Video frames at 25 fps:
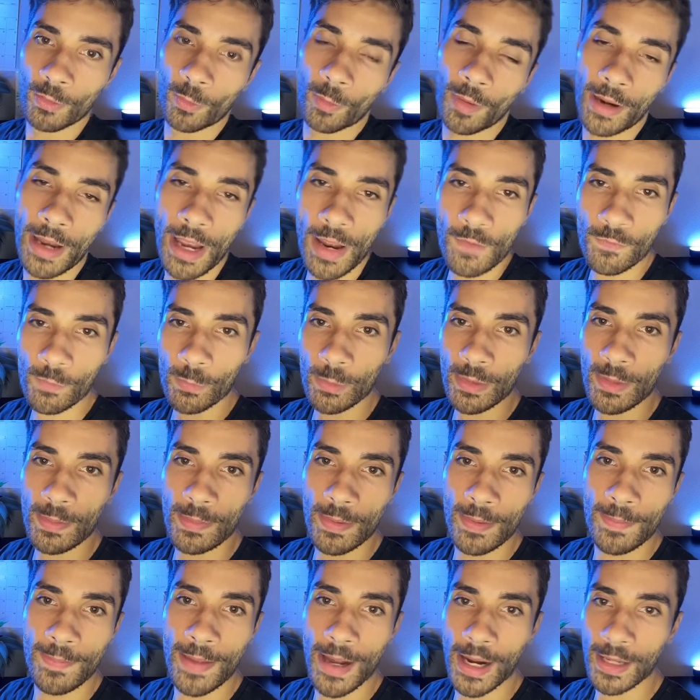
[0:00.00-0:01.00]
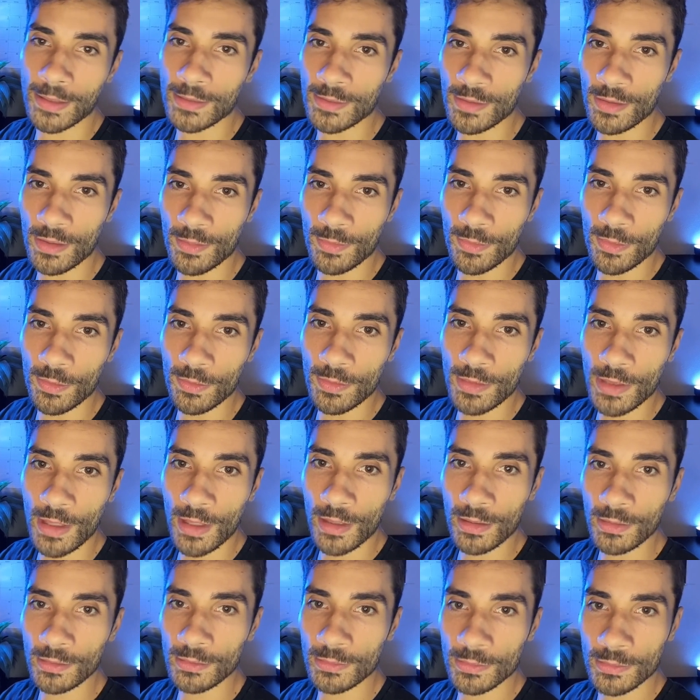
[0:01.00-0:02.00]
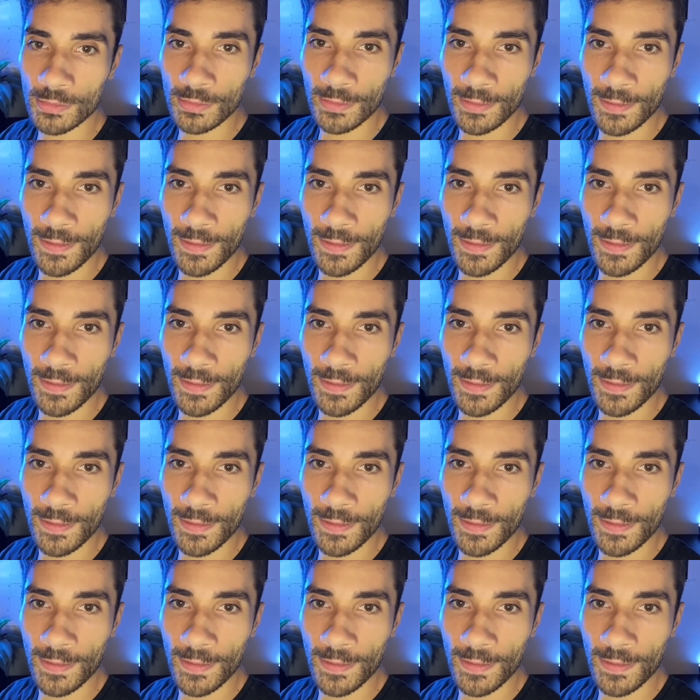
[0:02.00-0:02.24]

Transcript: Why haven't we been back to the moon yet?